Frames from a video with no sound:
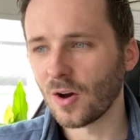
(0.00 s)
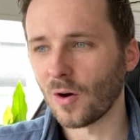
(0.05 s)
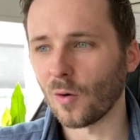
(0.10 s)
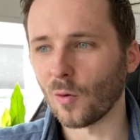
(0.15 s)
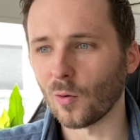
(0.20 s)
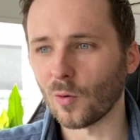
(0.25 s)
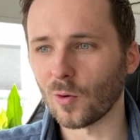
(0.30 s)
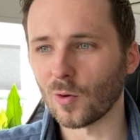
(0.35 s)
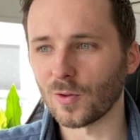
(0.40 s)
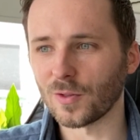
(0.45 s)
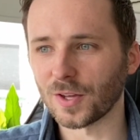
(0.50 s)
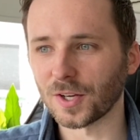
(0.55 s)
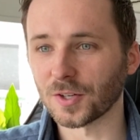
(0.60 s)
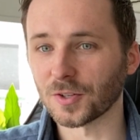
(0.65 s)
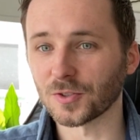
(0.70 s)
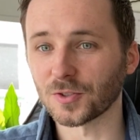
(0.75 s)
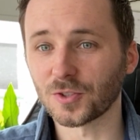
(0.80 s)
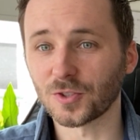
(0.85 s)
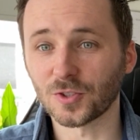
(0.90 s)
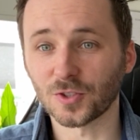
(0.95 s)
or their
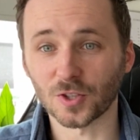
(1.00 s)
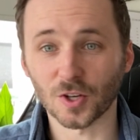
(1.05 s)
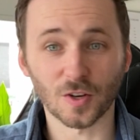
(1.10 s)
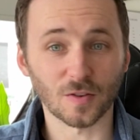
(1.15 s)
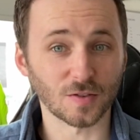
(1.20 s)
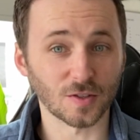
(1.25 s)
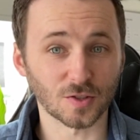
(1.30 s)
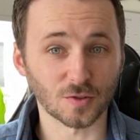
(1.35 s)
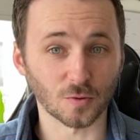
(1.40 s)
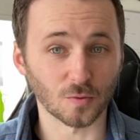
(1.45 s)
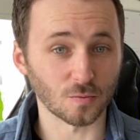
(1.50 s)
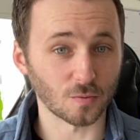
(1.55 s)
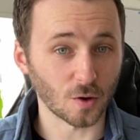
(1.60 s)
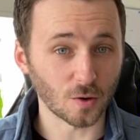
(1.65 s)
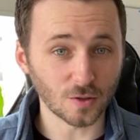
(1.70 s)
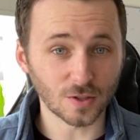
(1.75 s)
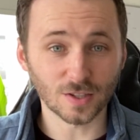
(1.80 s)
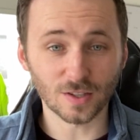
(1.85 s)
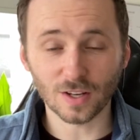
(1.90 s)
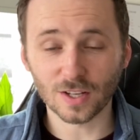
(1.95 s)
service or
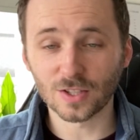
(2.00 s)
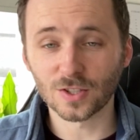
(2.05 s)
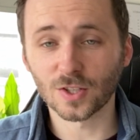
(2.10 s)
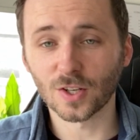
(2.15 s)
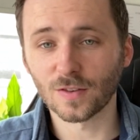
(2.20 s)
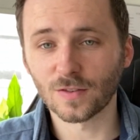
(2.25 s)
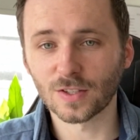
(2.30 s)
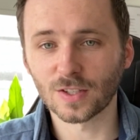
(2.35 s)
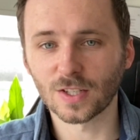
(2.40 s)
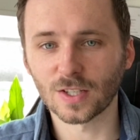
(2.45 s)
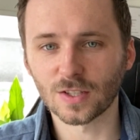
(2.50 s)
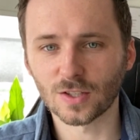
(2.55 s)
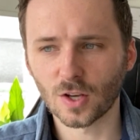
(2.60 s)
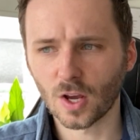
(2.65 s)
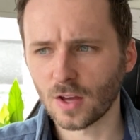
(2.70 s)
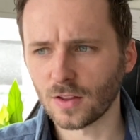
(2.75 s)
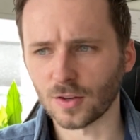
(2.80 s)
roadside services,